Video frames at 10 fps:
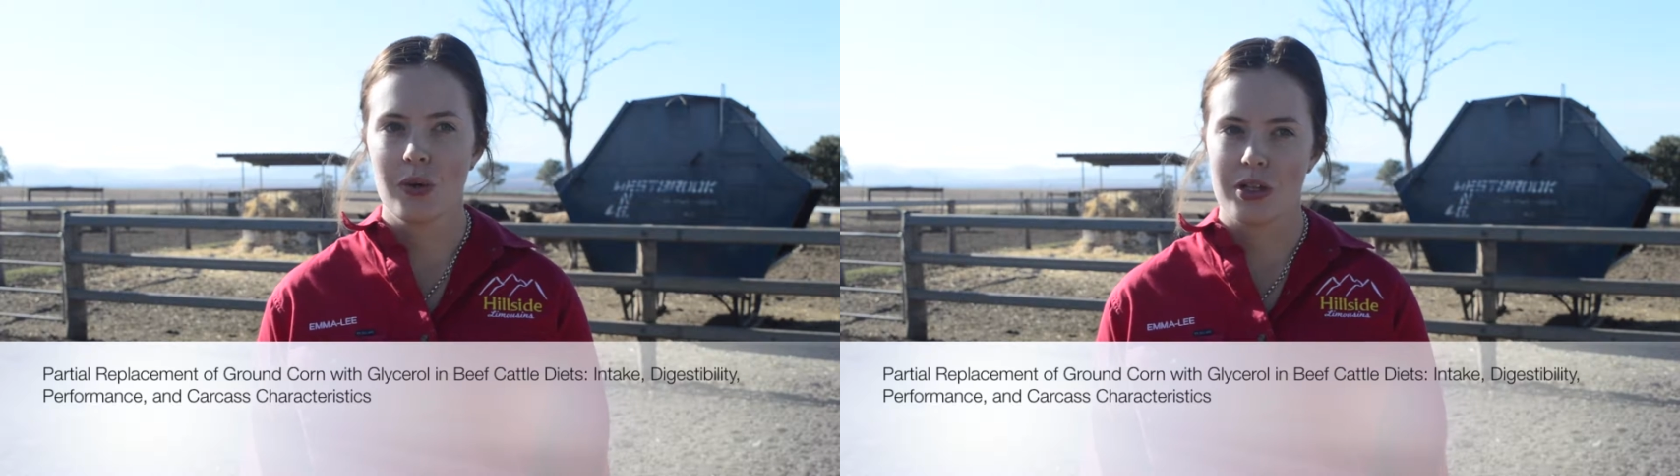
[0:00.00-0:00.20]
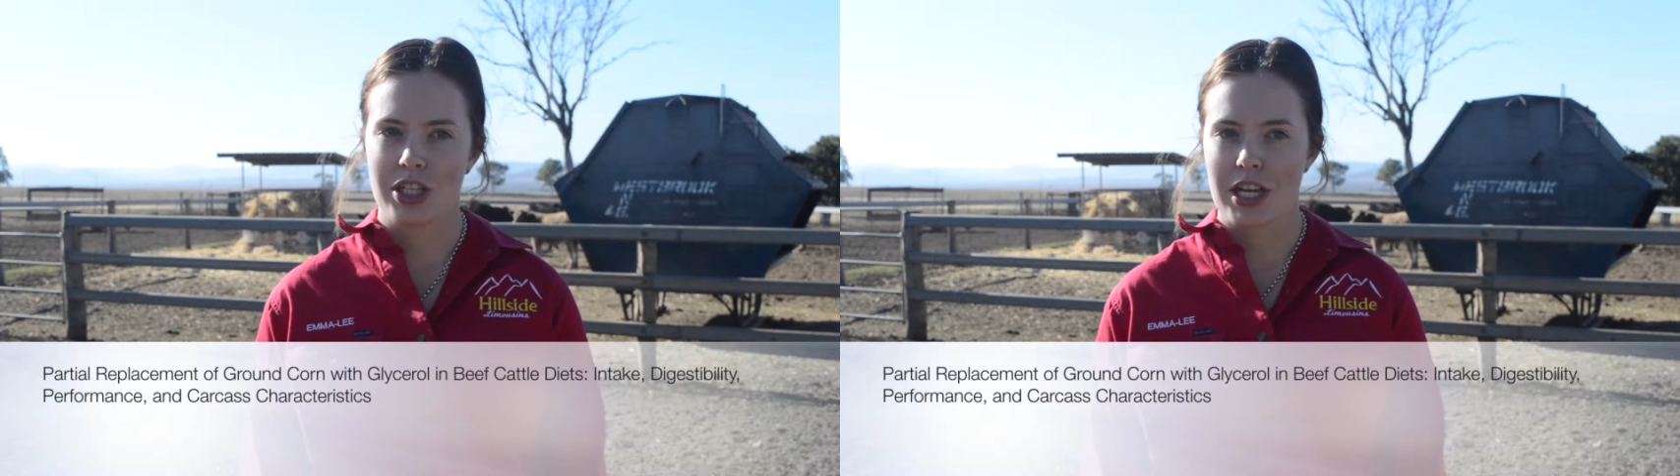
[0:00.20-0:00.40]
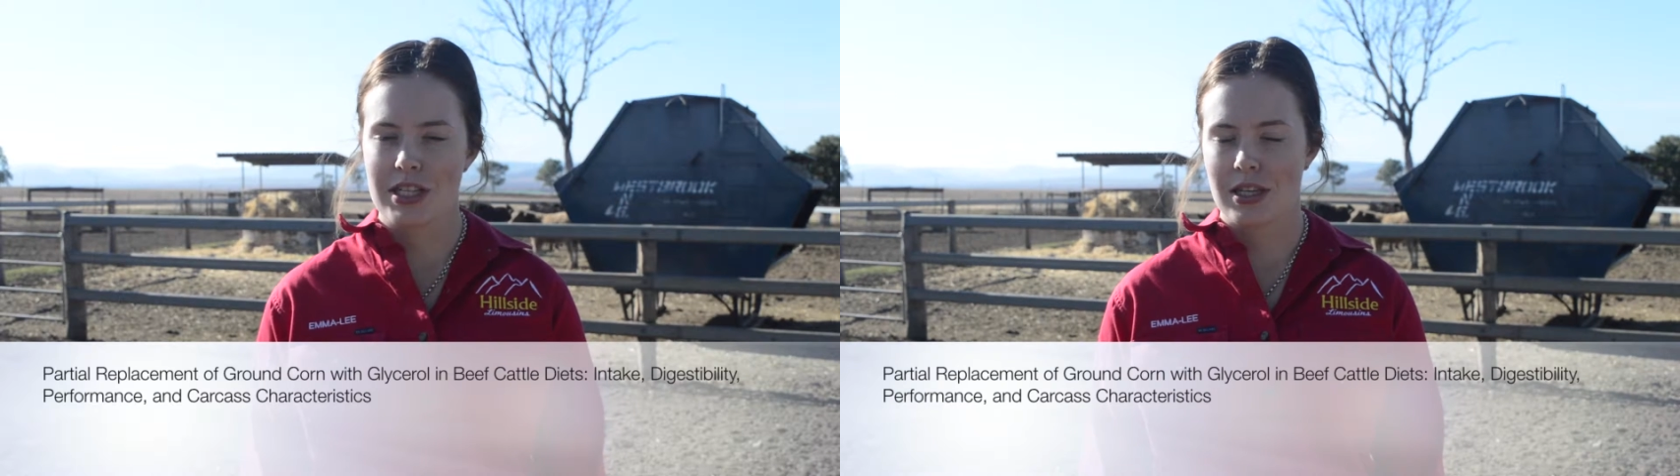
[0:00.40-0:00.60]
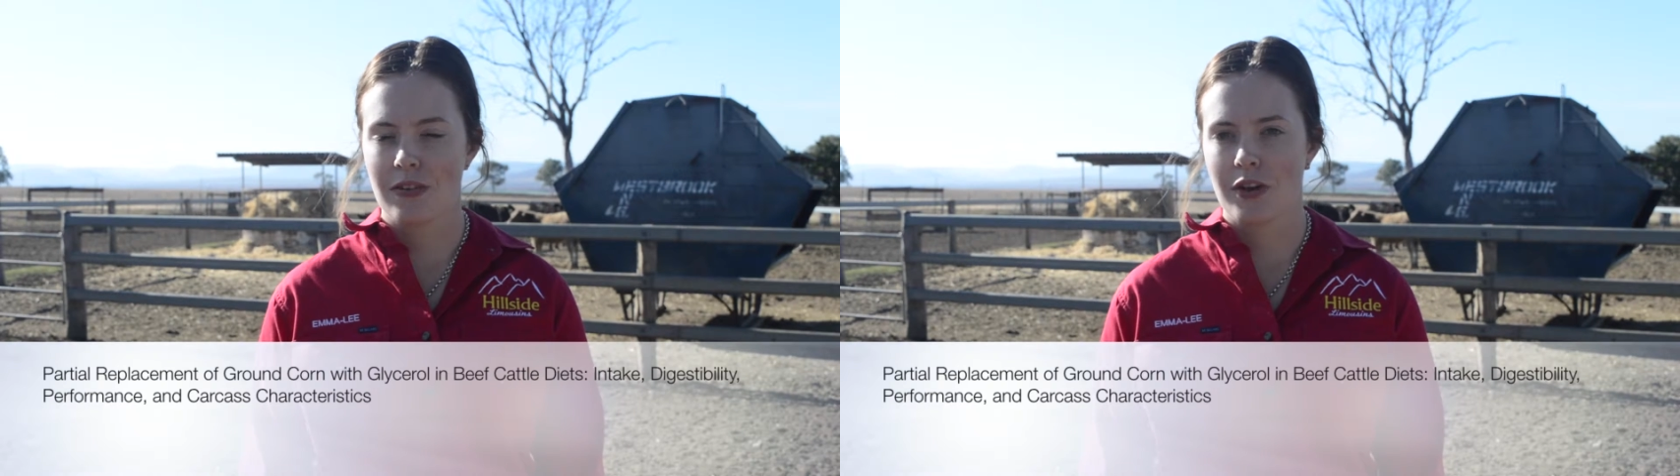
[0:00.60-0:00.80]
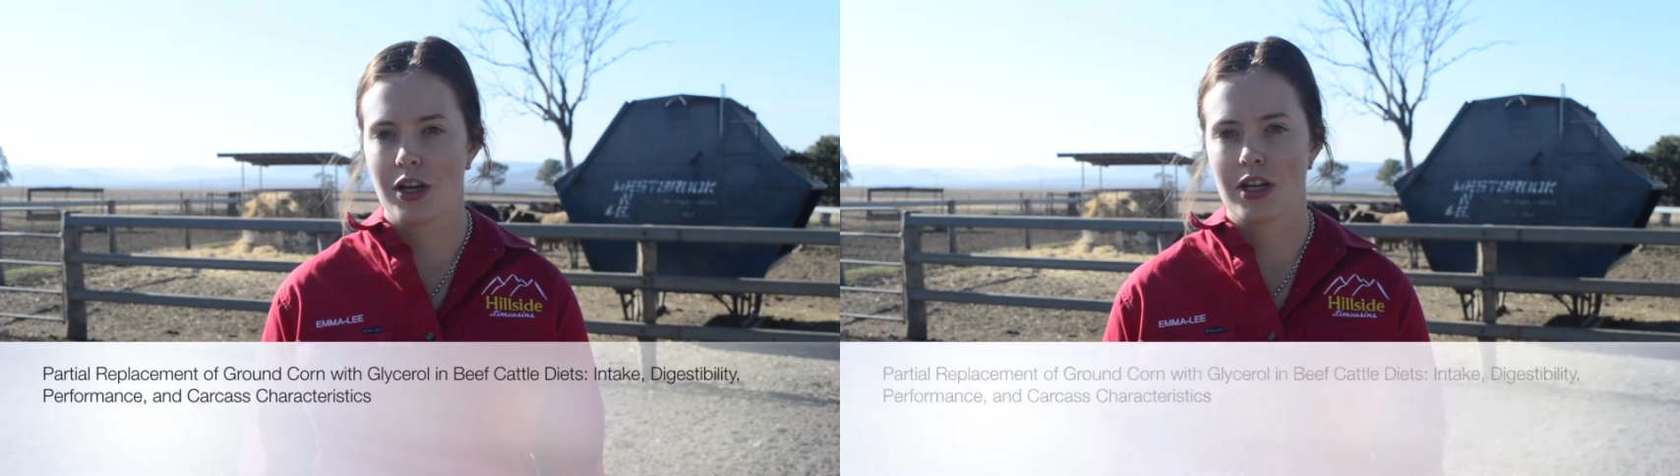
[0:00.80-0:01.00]
which gets
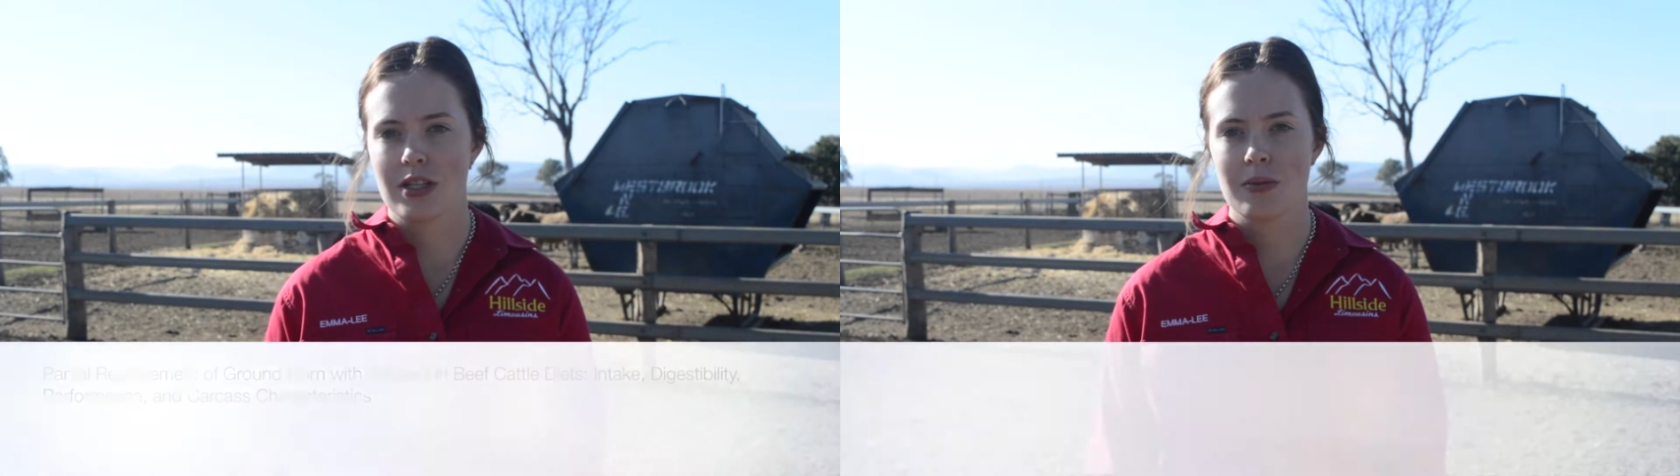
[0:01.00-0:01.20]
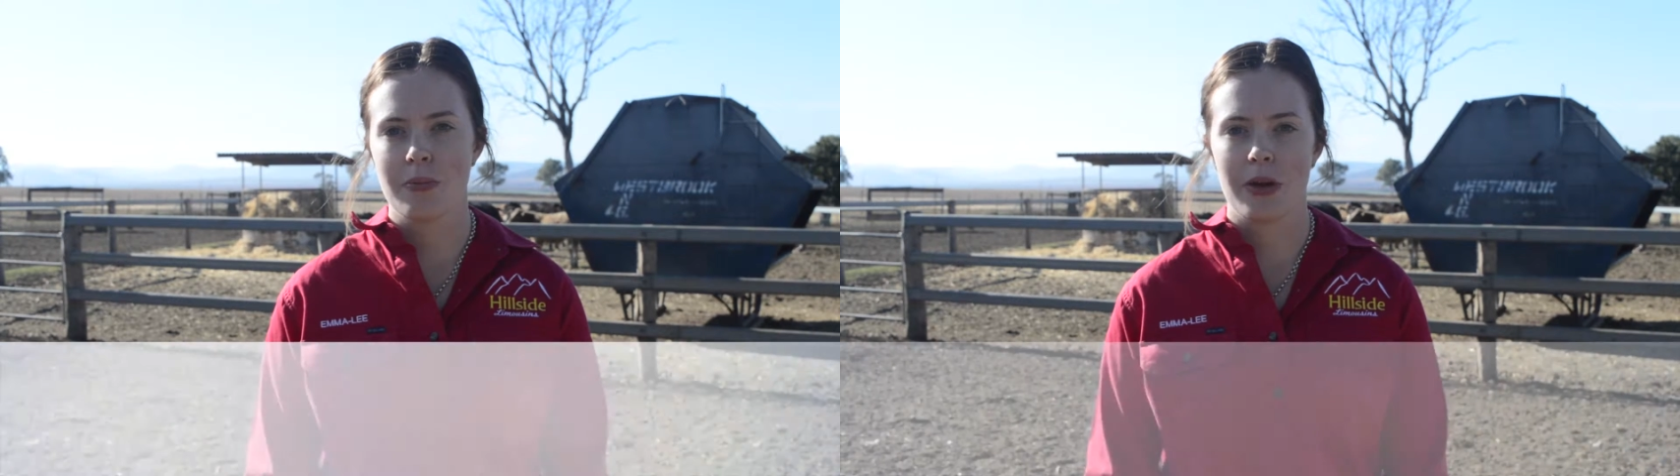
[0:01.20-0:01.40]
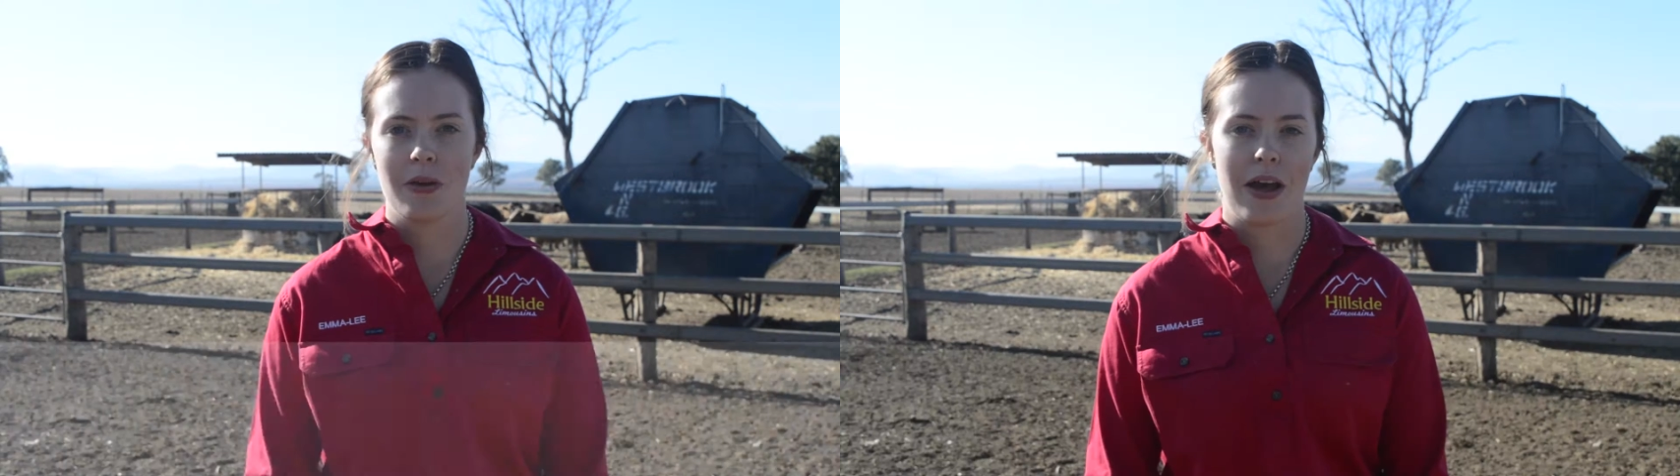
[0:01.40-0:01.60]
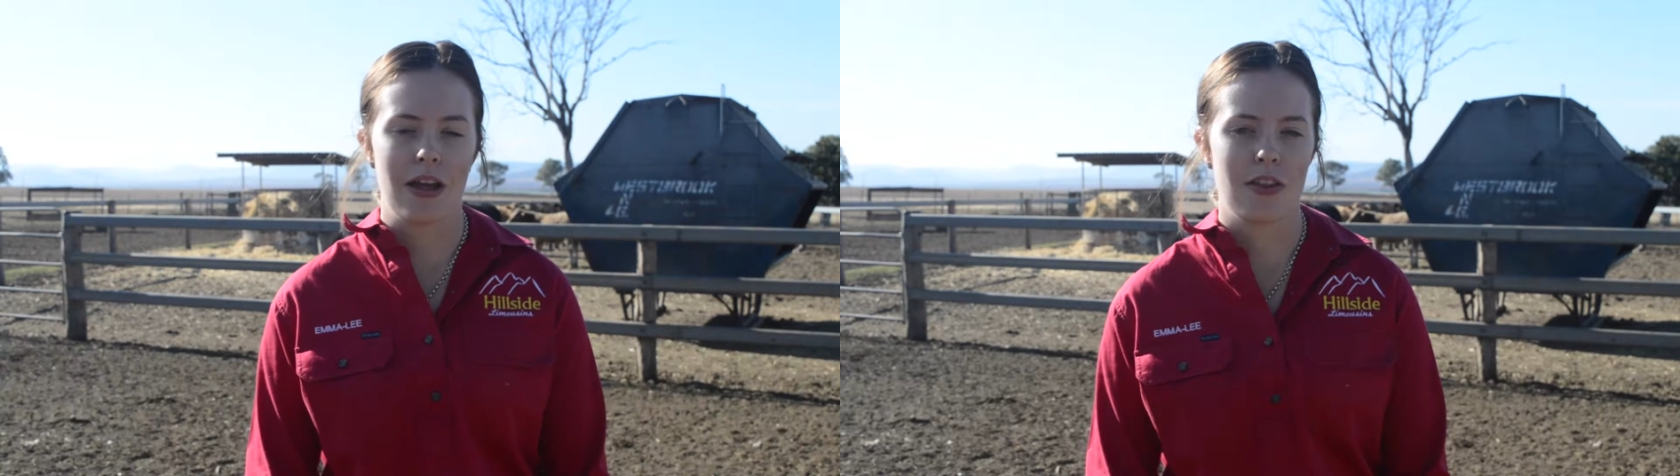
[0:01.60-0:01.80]
converted into body weight